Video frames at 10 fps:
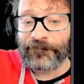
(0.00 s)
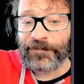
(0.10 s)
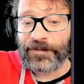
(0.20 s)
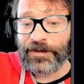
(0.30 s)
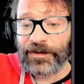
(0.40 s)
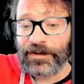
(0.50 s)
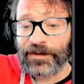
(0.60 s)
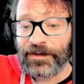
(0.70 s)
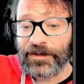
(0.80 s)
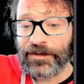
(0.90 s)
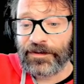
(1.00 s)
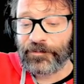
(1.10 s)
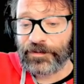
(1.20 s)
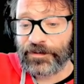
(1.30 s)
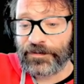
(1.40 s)
Okay,
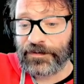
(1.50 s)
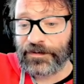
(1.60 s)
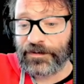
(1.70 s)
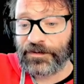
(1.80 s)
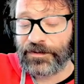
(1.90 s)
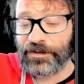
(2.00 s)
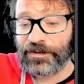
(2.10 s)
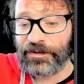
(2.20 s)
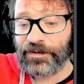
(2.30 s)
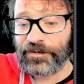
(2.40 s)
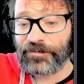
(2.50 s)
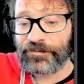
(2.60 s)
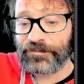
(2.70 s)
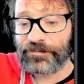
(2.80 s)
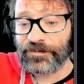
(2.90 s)
I'm going to say hire
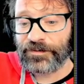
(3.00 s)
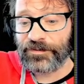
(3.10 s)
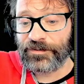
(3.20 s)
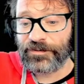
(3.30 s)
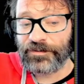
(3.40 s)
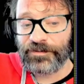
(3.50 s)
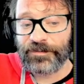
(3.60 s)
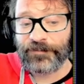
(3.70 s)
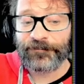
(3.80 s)
crew.